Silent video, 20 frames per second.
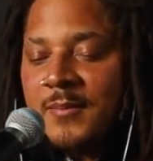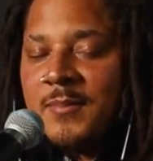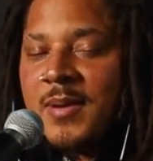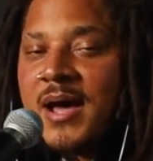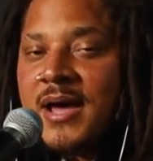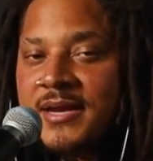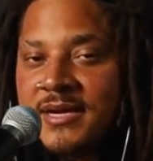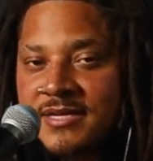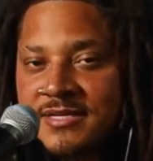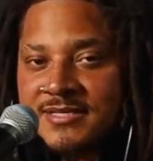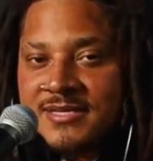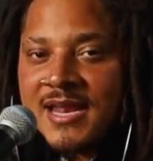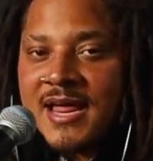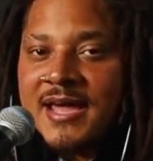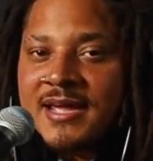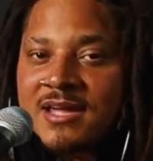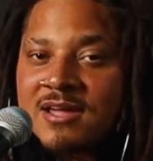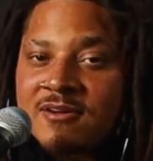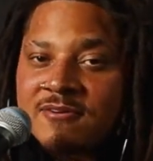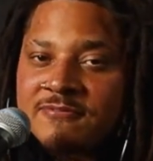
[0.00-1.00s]
Parties
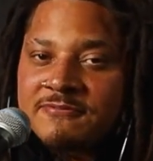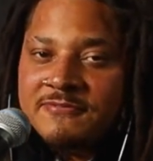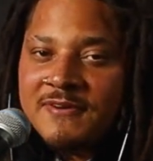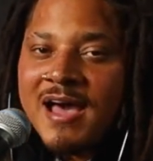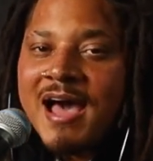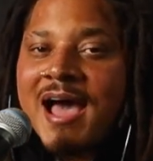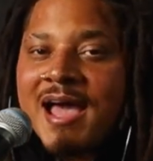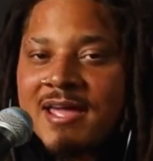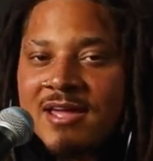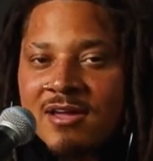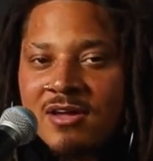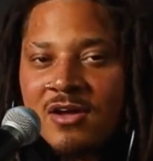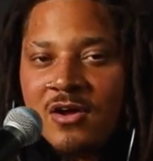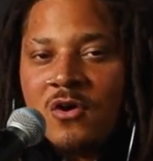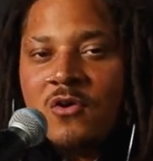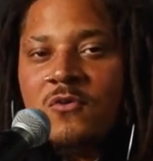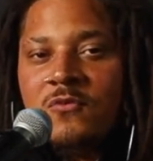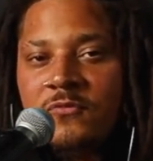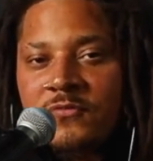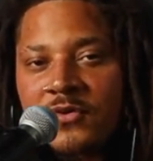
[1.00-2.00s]
like a fire
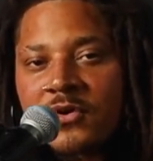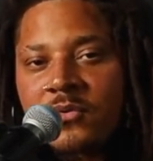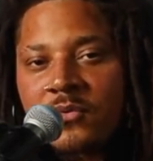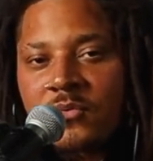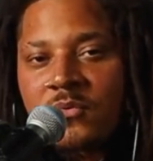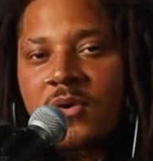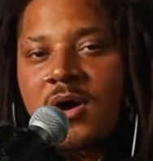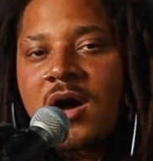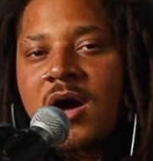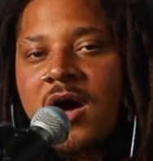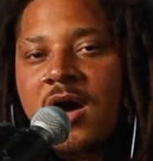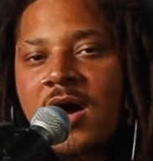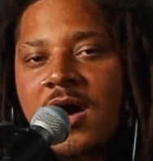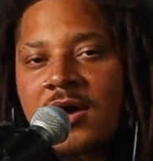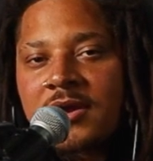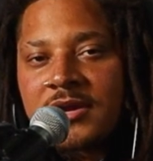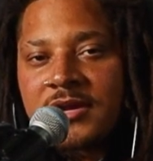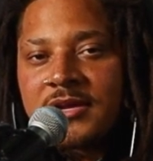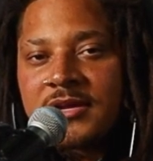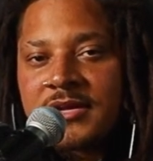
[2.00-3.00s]
over
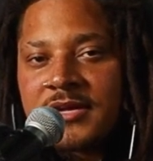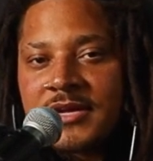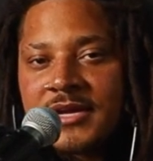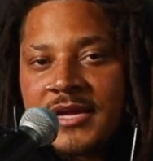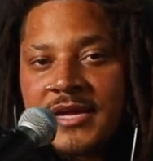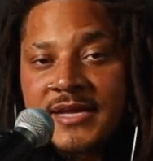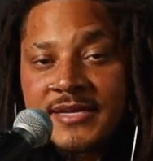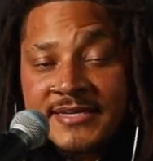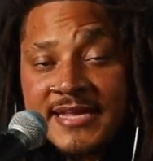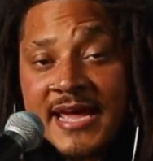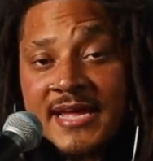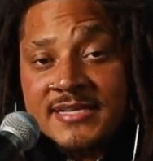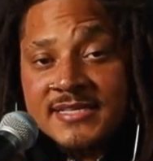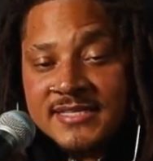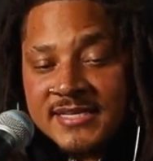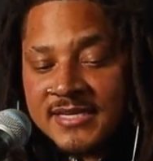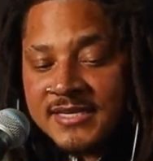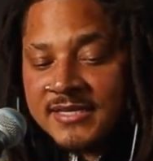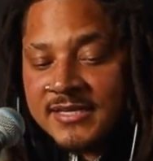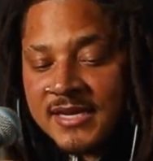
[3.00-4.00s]
water,
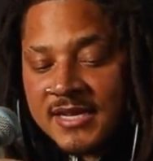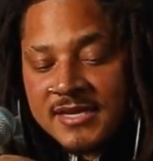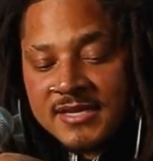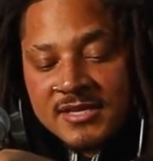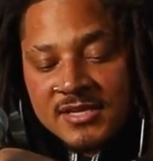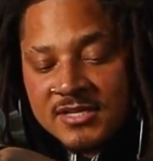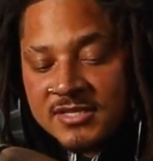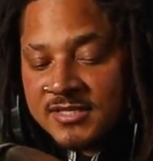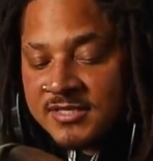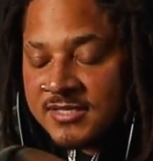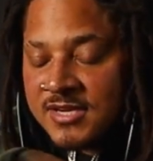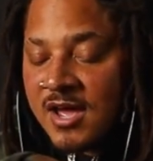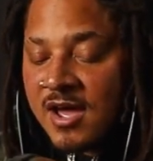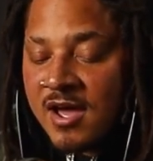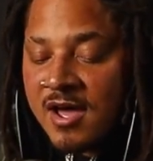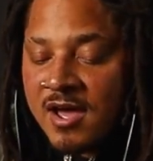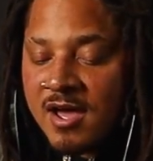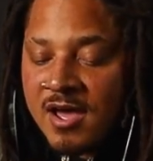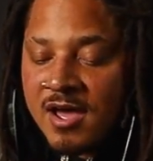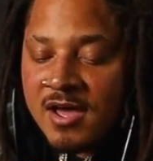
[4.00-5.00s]
dancing in the
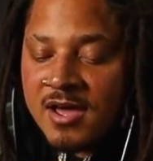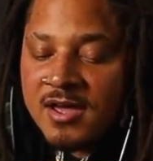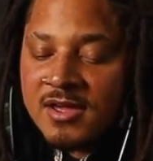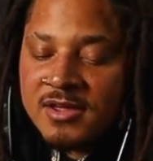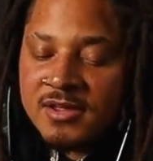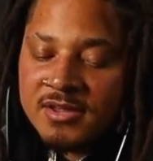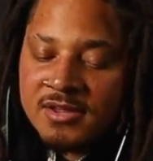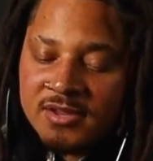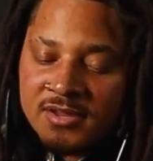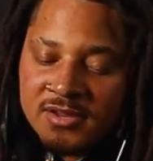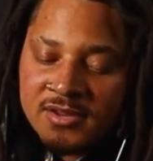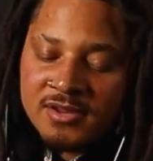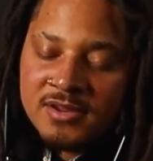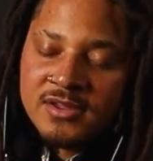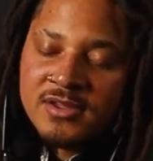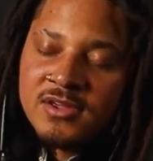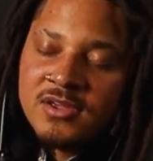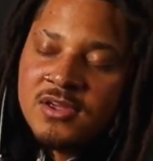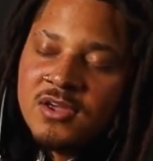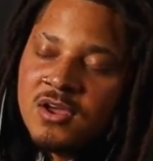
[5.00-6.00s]
stars.
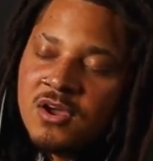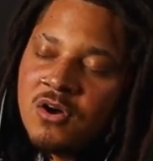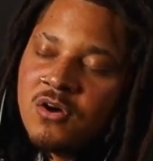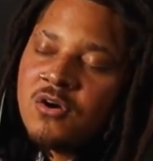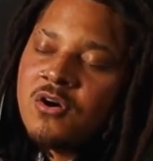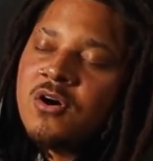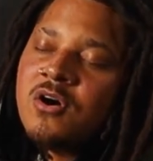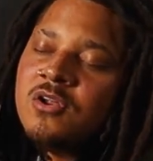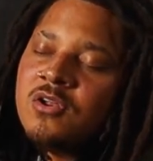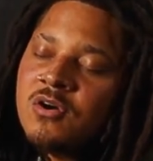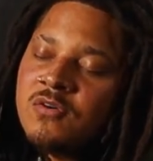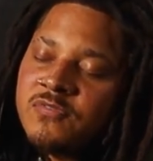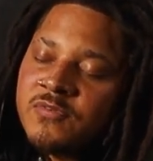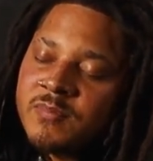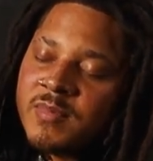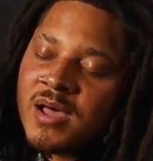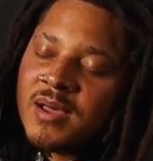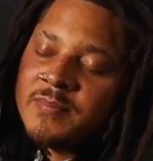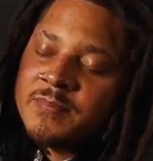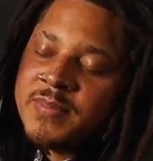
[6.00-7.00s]
All over
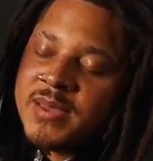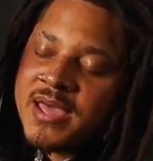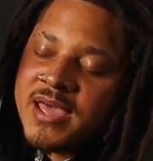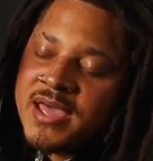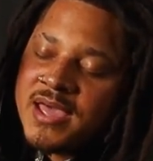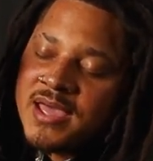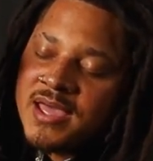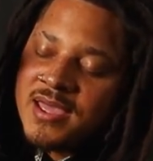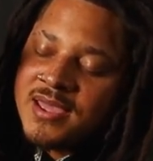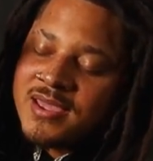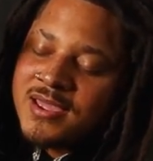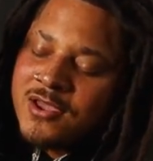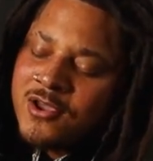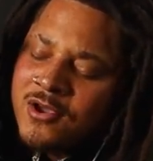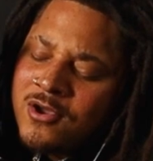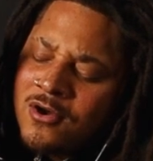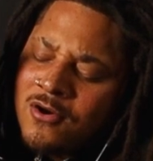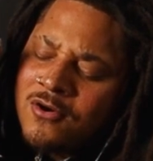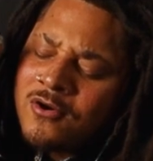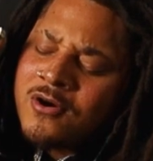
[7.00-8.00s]
my
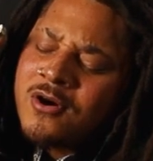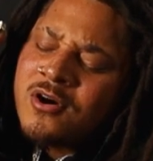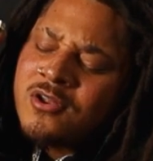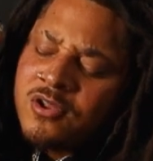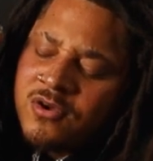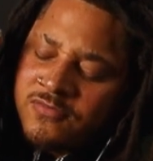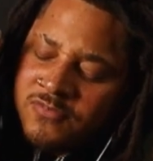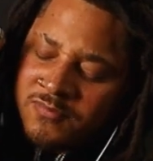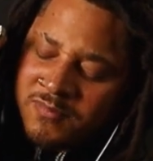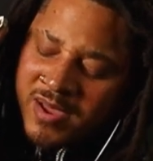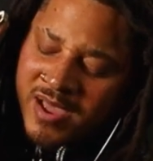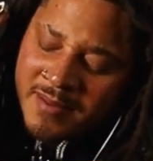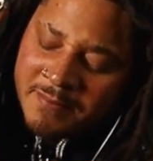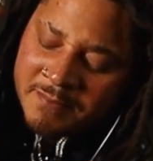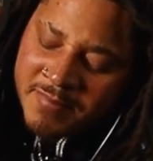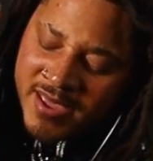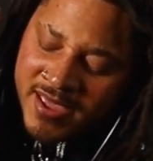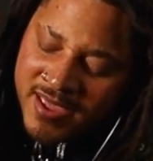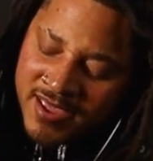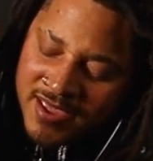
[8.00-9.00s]
bed, all over my
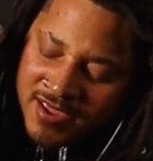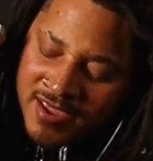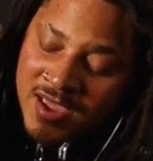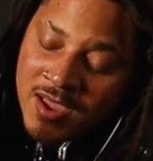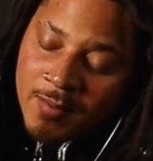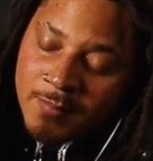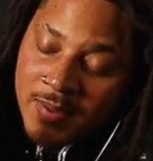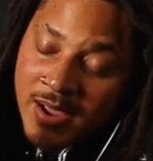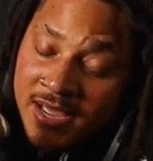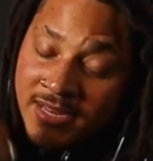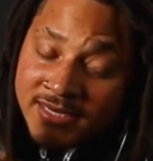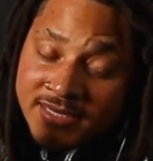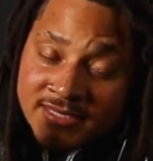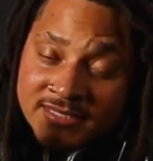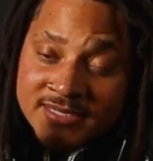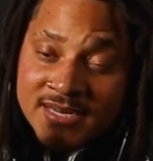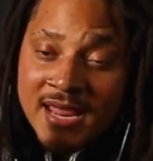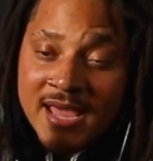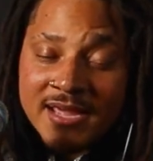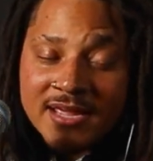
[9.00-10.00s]
bed.
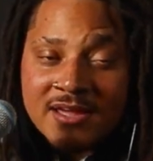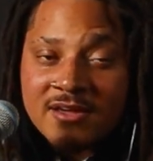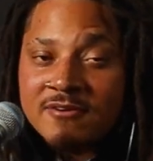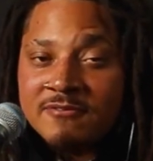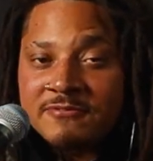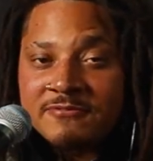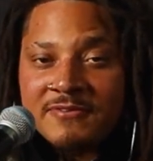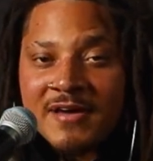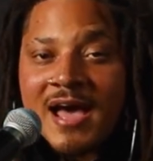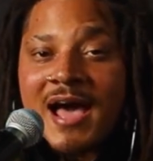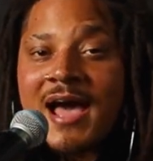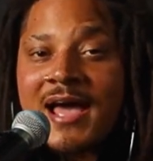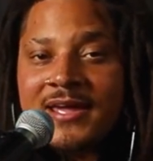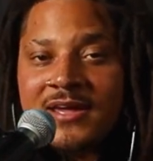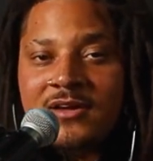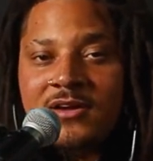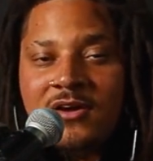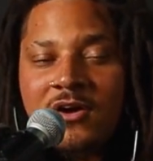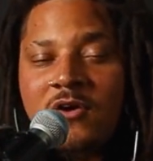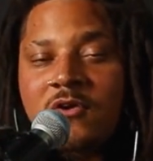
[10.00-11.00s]
Parties like a
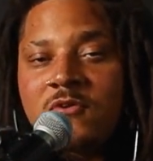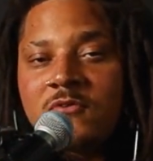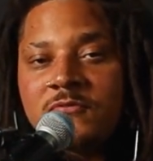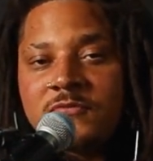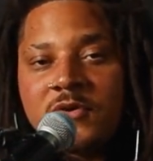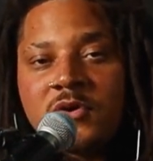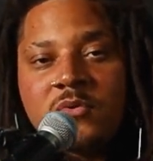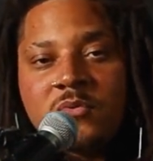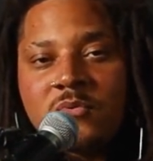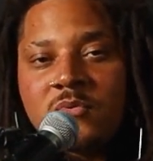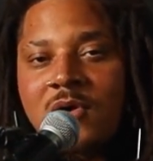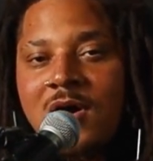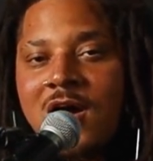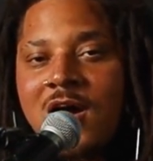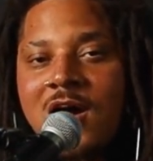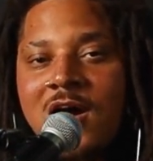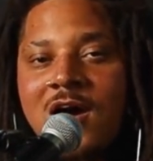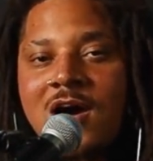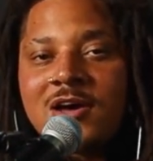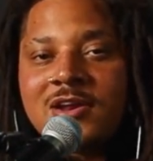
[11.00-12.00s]
fire over
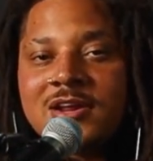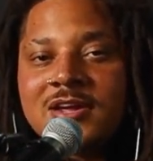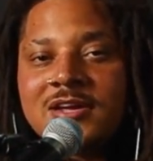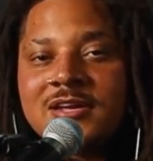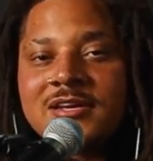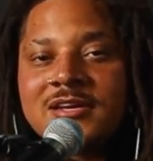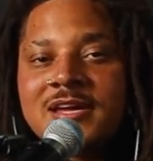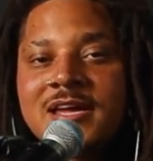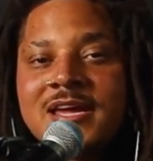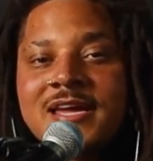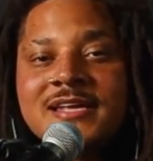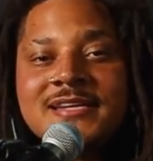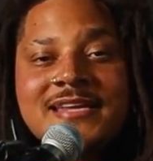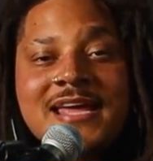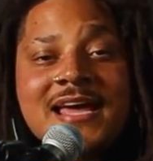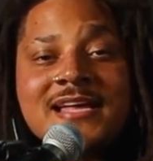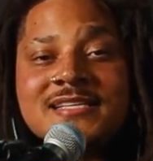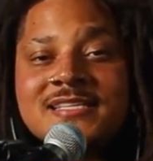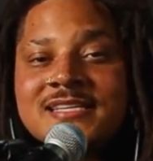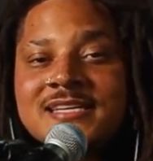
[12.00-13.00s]
water,
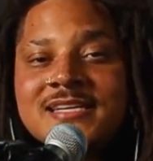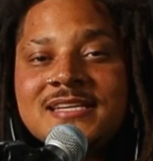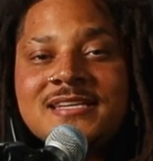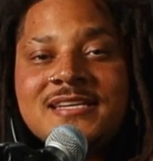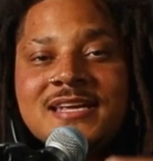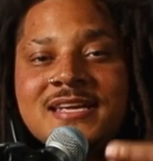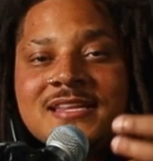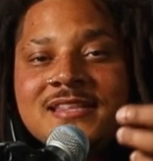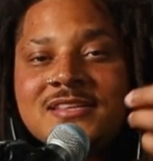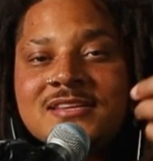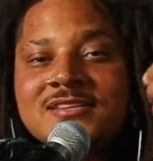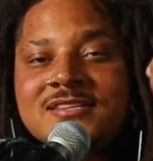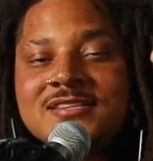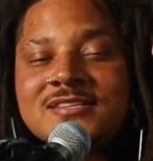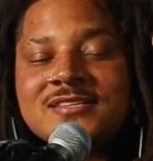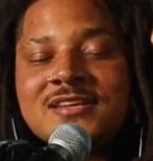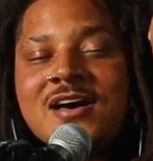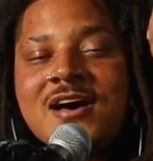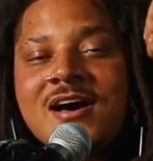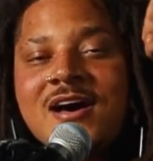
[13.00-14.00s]
dancing in the
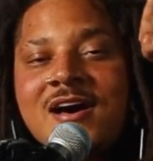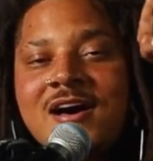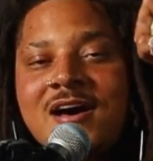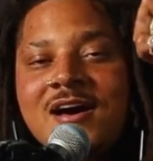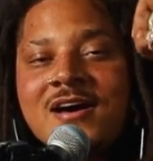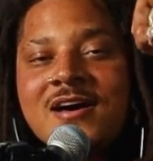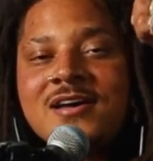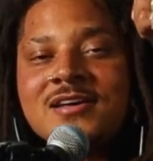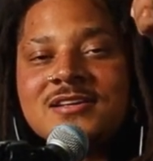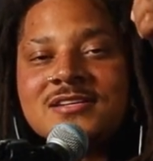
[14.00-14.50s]
stars.